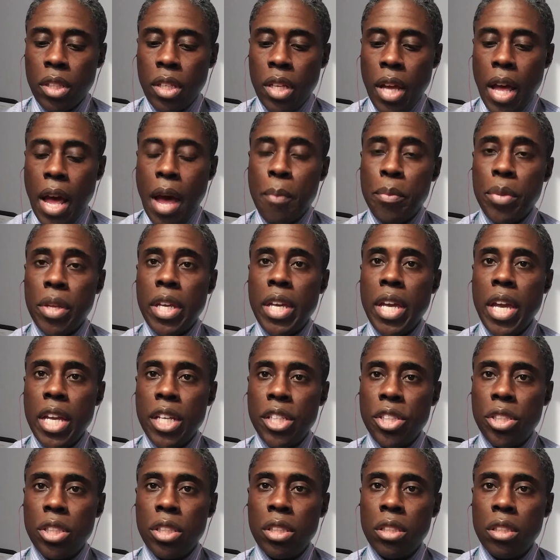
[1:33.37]

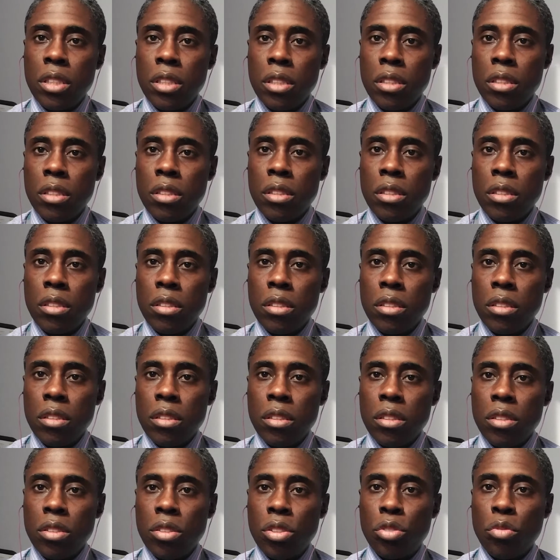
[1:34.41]
Application
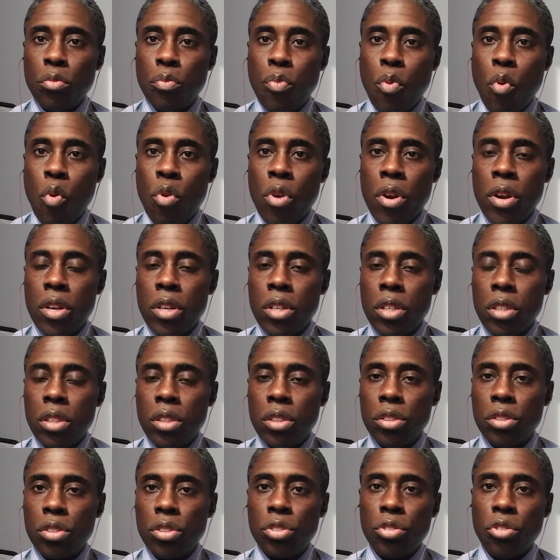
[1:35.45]
Support
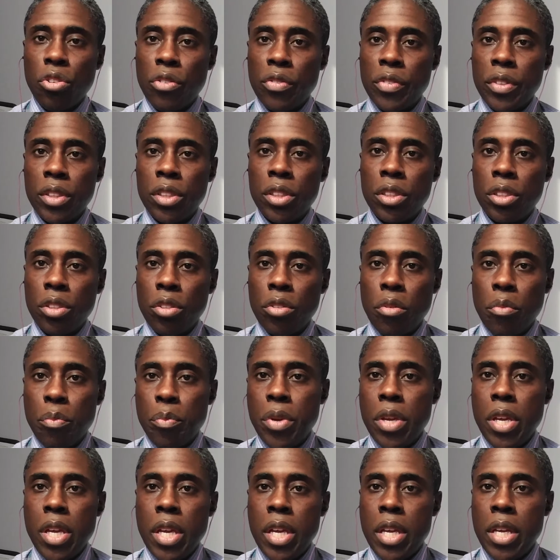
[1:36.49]
Service. So the
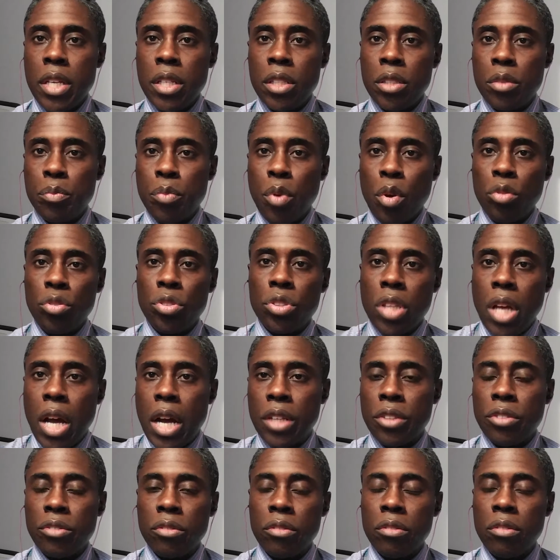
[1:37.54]
P is
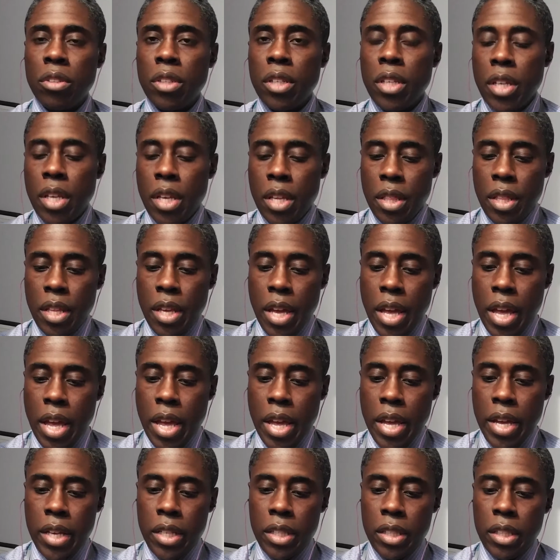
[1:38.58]
postdoctoral, the
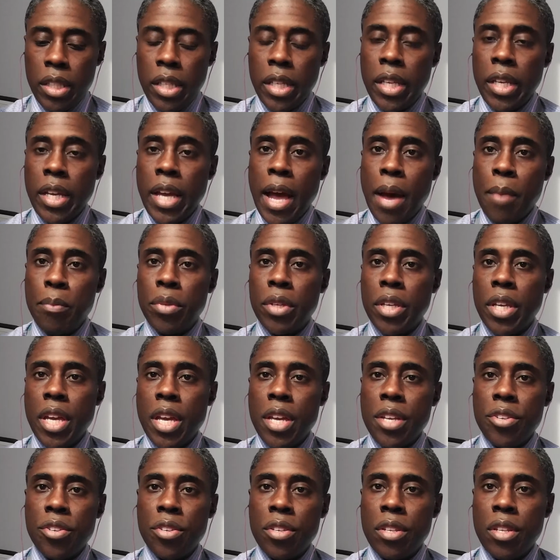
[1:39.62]
A is the
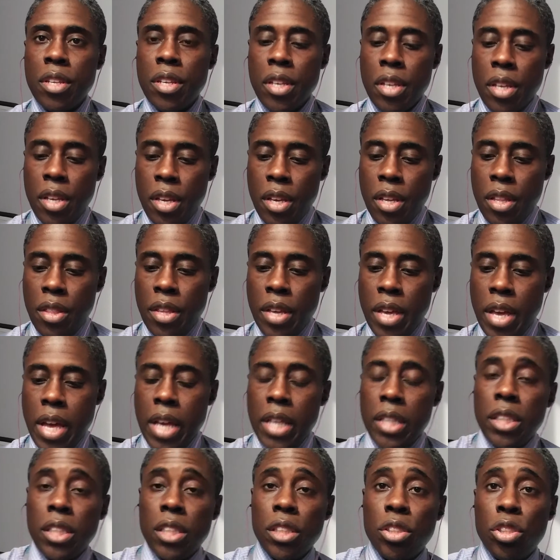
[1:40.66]
application, the
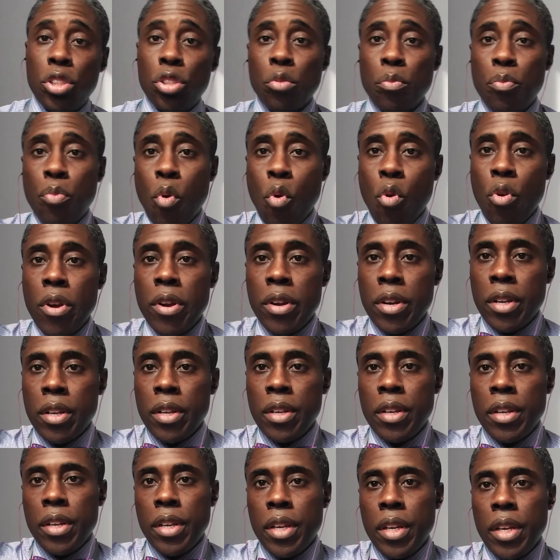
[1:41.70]
S is support,
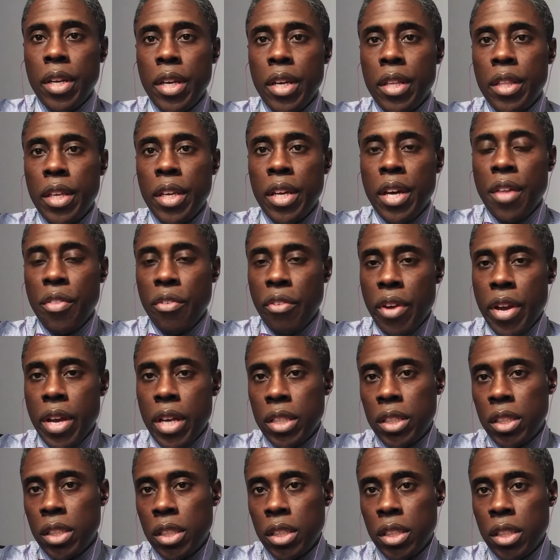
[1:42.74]
and the other
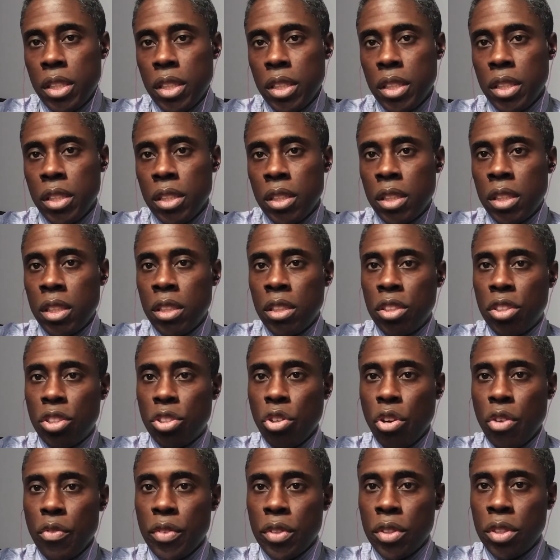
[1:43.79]
S is
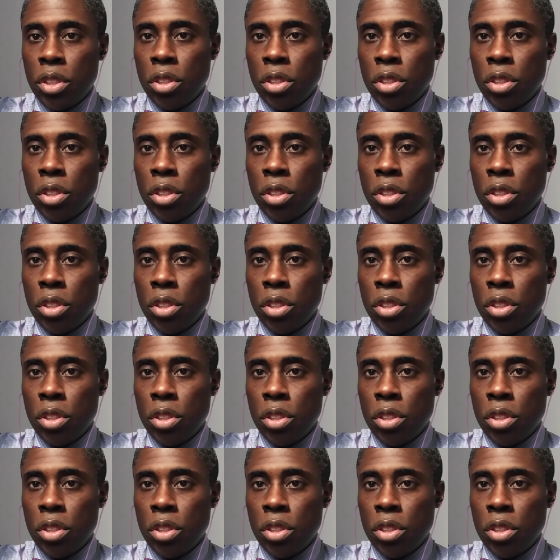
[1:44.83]
service.